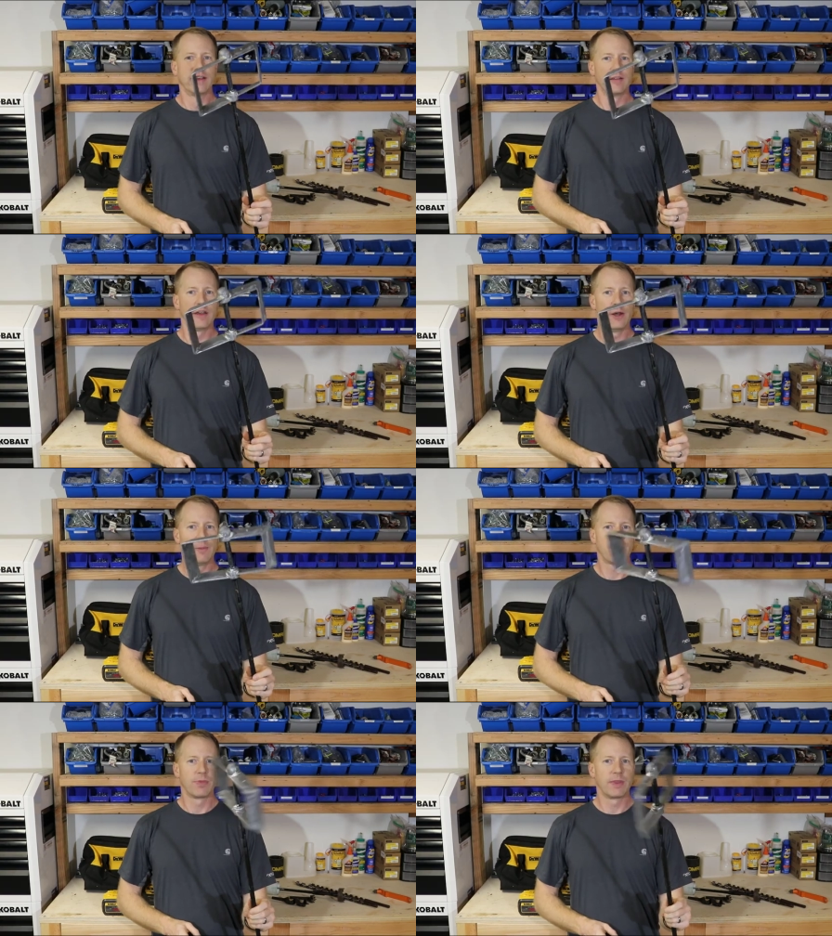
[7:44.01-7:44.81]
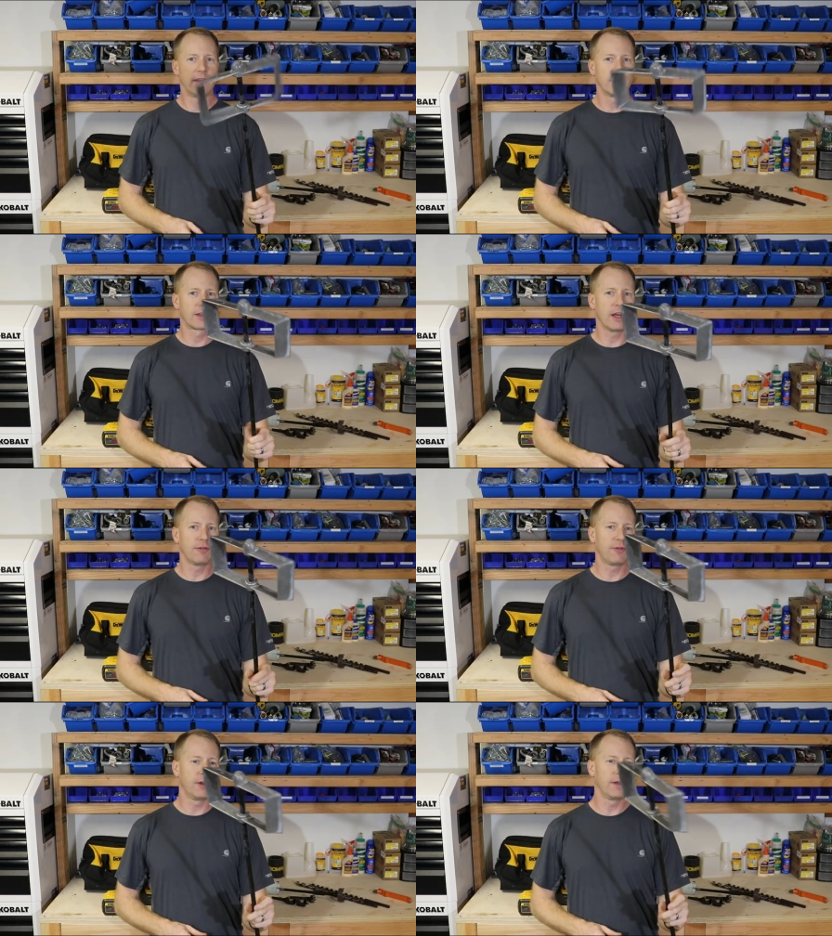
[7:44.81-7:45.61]
So these are kind
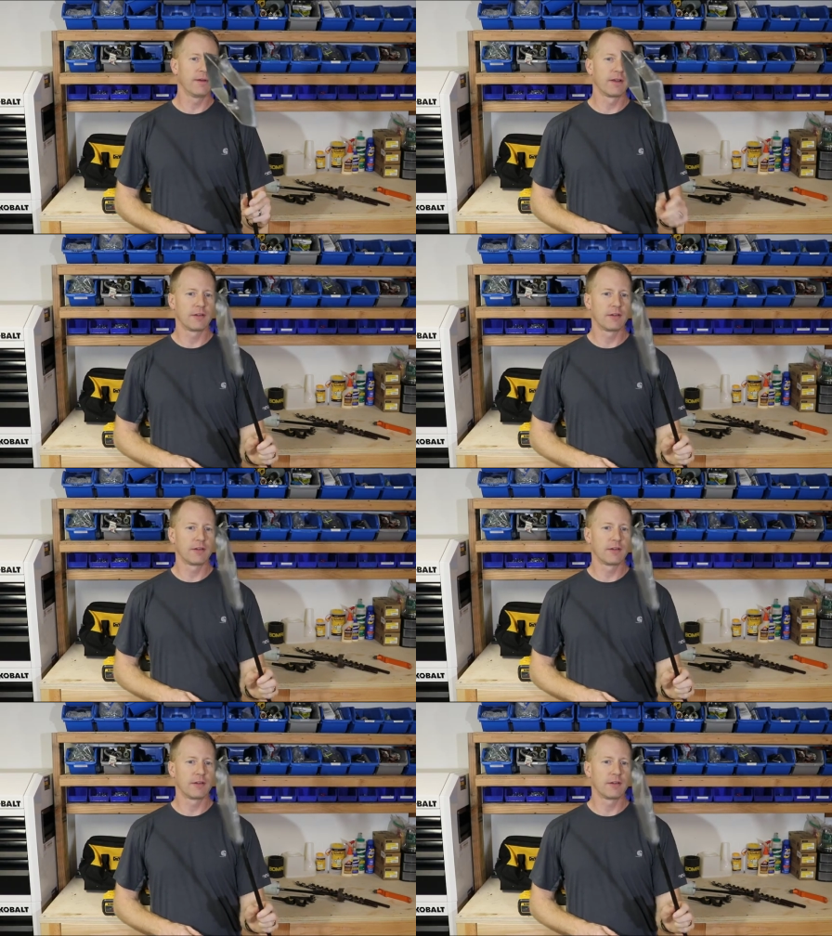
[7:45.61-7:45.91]
of fun,